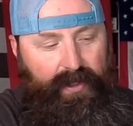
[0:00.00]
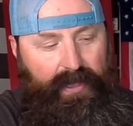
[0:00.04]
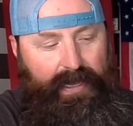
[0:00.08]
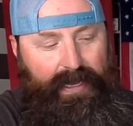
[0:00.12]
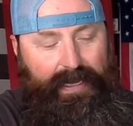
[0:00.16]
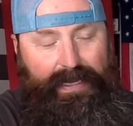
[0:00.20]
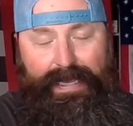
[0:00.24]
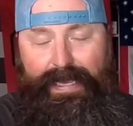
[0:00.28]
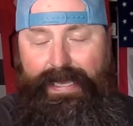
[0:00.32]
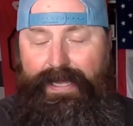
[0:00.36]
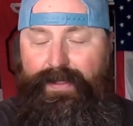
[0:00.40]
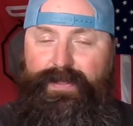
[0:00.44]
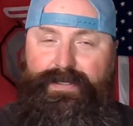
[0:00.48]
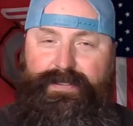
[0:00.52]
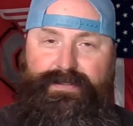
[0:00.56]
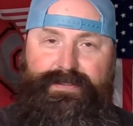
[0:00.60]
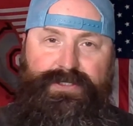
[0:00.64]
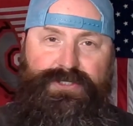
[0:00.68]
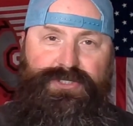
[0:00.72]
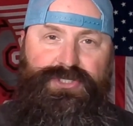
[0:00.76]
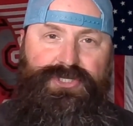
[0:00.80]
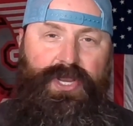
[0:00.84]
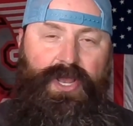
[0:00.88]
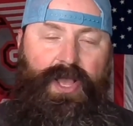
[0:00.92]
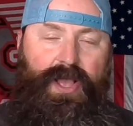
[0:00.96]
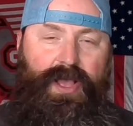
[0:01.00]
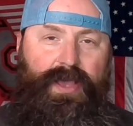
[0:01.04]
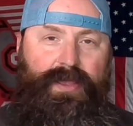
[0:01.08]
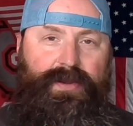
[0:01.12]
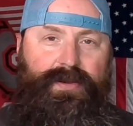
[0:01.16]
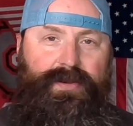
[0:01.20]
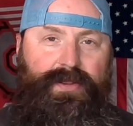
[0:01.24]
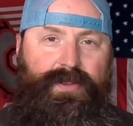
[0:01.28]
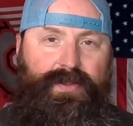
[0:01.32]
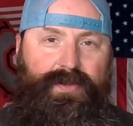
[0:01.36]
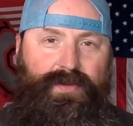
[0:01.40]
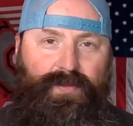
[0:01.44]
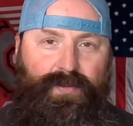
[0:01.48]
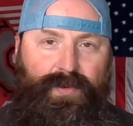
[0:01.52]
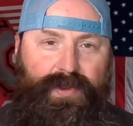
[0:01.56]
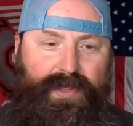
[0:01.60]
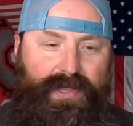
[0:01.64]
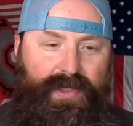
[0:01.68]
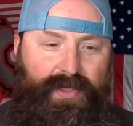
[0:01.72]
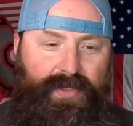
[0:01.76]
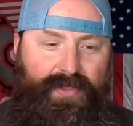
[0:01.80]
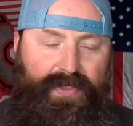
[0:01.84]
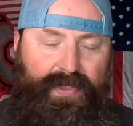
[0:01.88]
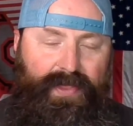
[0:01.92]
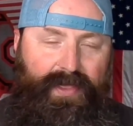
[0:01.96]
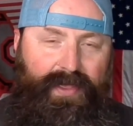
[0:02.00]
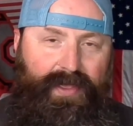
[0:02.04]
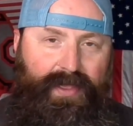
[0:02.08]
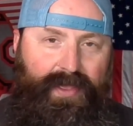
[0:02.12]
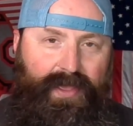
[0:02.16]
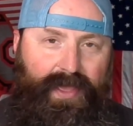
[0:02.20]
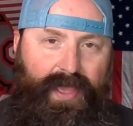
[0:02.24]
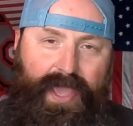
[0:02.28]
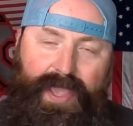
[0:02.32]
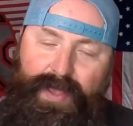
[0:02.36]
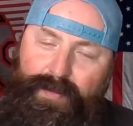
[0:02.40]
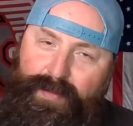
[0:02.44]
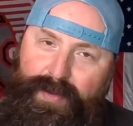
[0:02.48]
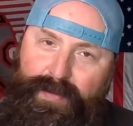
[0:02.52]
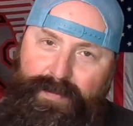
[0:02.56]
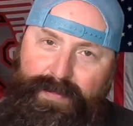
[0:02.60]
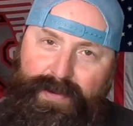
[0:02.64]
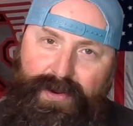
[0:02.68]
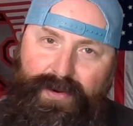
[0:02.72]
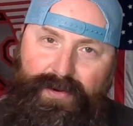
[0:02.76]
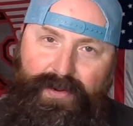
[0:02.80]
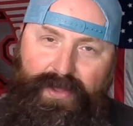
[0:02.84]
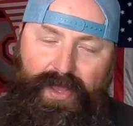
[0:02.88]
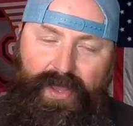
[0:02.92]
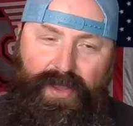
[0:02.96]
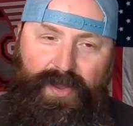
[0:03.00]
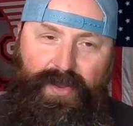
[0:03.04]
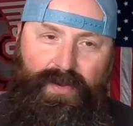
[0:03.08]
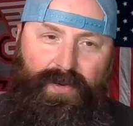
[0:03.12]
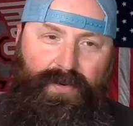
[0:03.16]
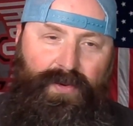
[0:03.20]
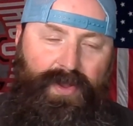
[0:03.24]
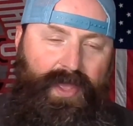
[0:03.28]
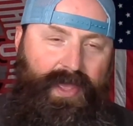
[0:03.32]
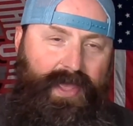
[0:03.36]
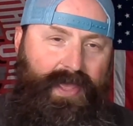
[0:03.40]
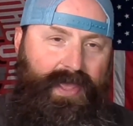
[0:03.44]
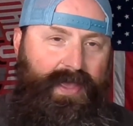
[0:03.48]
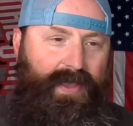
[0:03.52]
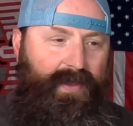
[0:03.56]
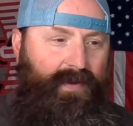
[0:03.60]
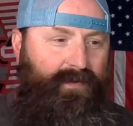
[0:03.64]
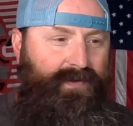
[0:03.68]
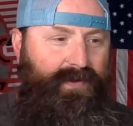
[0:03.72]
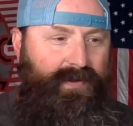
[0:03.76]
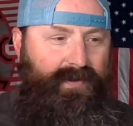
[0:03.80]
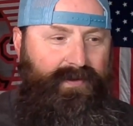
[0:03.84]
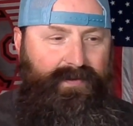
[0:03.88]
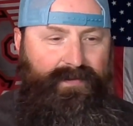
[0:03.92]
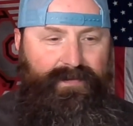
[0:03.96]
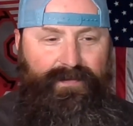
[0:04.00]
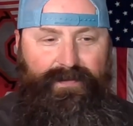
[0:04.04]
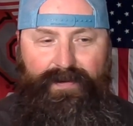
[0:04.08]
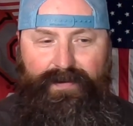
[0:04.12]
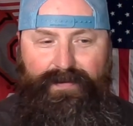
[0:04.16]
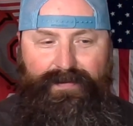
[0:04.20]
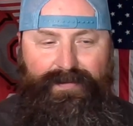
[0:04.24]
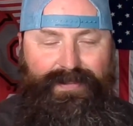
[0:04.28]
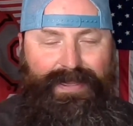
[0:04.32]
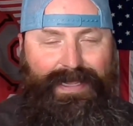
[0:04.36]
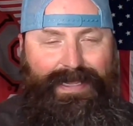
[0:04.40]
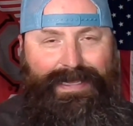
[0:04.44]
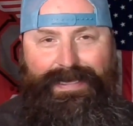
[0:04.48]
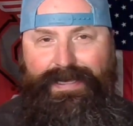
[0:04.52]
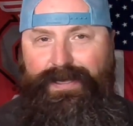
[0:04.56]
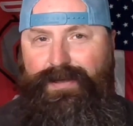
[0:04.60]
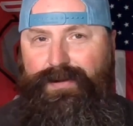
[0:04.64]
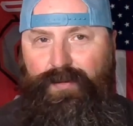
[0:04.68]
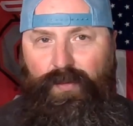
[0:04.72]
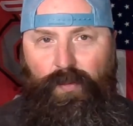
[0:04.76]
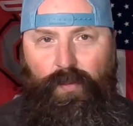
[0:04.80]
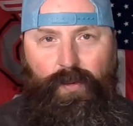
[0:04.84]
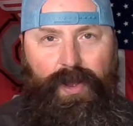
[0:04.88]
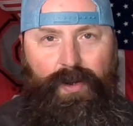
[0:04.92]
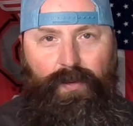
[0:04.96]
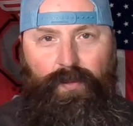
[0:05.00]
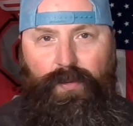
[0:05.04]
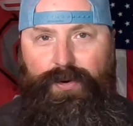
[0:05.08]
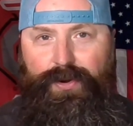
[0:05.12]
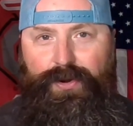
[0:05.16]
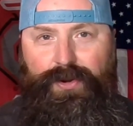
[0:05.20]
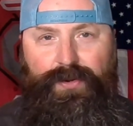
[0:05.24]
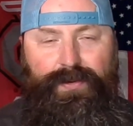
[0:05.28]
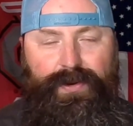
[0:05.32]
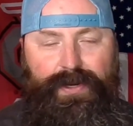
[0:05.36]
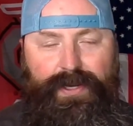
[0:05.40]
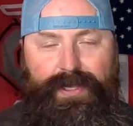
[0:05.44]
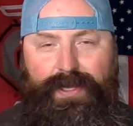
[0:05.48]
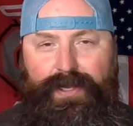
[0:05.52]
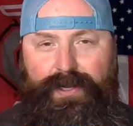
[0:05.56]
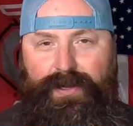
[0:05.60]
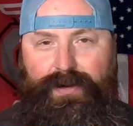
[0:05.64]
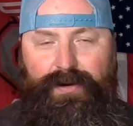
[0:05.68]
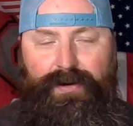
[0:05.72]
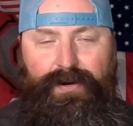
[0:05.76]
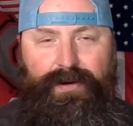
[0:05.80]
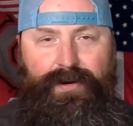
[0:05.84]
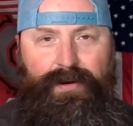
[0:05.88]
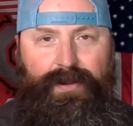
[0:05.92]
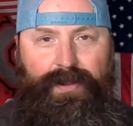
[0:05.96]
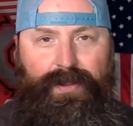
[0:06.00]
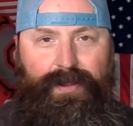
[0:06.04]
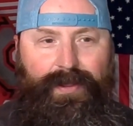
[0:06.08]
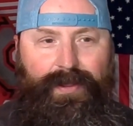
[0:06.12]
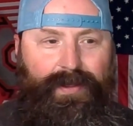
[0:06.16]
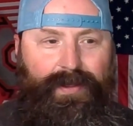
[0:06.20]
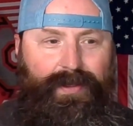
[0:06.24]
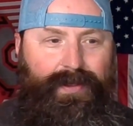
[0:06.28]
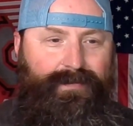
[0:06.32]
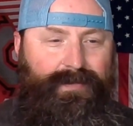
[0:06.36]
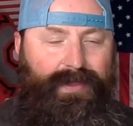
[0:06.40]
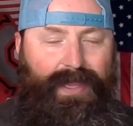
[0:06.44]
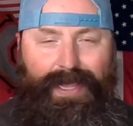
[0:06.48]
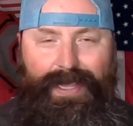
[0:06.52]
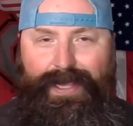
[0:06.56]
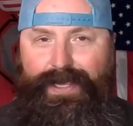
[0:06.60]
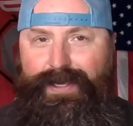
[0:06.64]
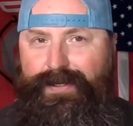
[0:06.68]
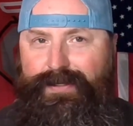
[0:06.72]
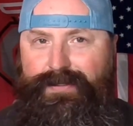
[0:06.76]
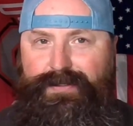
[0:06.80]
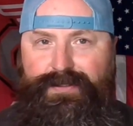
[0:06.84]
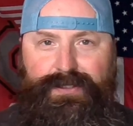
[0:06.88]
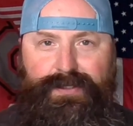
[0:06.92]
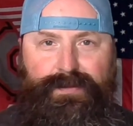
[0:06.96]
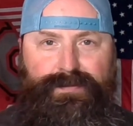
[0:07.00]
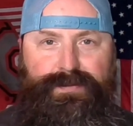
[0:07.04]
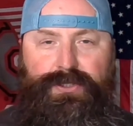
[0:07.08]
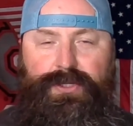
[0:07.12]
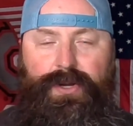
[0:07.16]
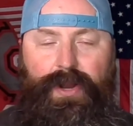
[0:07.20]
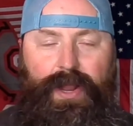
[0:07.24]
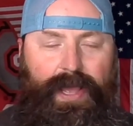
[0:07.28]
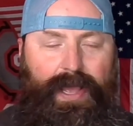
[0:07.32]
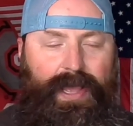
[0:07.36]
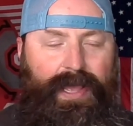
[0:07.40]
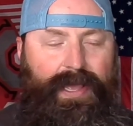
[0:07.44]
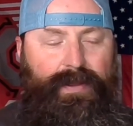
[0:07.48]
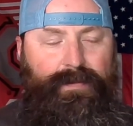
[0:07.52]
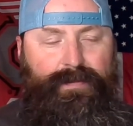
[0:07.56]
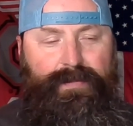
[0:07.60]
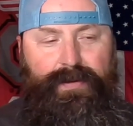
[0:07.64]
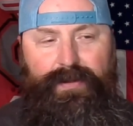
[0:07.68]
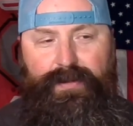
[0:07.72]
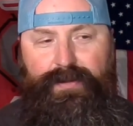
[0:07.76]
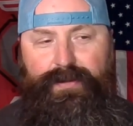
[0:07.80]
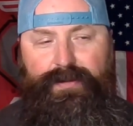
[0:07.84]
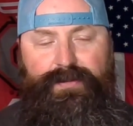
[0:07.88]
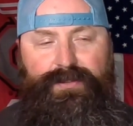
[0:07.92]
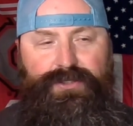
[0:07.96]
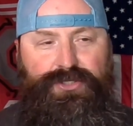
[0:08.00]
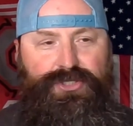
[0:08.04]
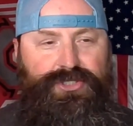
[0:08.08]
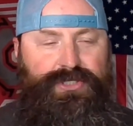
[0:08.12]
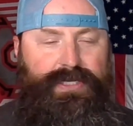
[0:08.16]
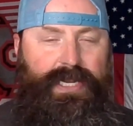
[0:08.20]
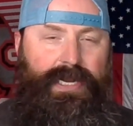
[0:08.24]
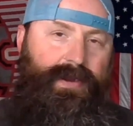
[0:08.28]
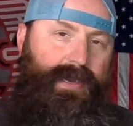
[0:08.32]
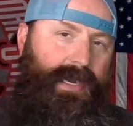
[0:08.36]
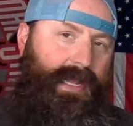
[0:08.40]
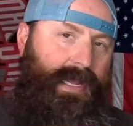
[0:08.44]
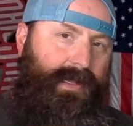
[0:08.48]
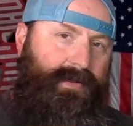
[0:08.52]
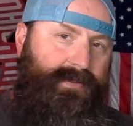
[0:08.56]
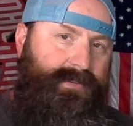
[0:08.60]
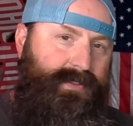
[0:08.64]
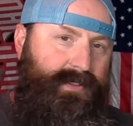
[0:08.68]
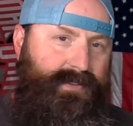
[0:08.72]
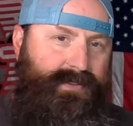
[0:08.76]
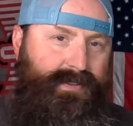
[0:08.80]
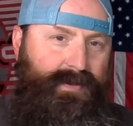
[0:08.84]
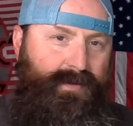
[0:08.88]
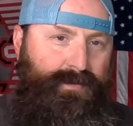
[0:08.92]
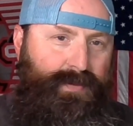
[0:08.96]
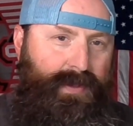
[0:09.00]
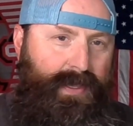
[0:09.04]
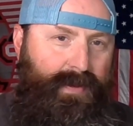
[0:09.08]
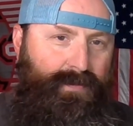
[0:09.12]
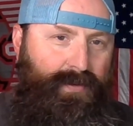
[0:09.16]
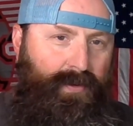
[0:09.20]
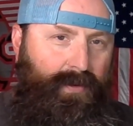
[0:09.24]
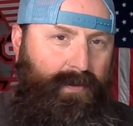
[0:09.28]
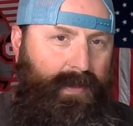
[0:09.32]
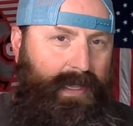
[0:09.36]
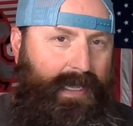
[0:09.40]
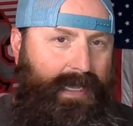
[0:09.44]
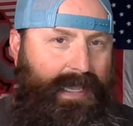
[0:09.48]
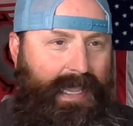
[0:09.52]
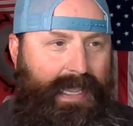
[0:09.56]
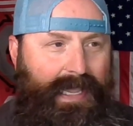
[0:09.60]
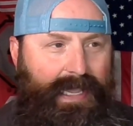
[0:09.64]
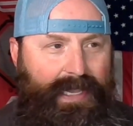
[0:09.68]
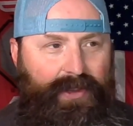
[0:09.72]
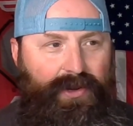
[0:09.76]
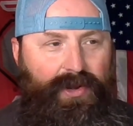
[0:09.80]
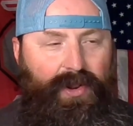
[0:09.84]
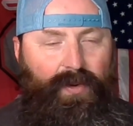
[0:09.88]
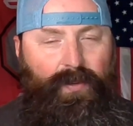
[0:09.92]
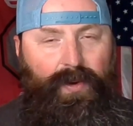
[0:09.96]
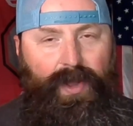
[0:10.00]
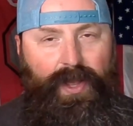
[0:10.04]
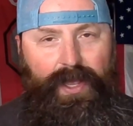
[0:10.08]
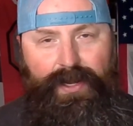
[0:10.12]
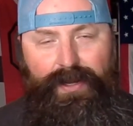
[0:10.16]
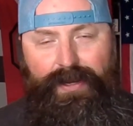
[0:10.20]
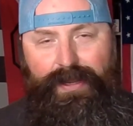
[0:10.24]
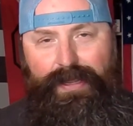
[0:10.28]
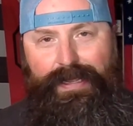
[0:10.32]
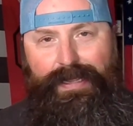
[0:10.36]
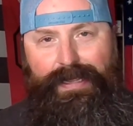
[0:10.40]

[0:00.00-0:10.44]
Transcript: Again, this is Shaun with Hey, Beard Co. If you like what we're doing here, like, subscribe, share it out to some people. Like, hey, you know what?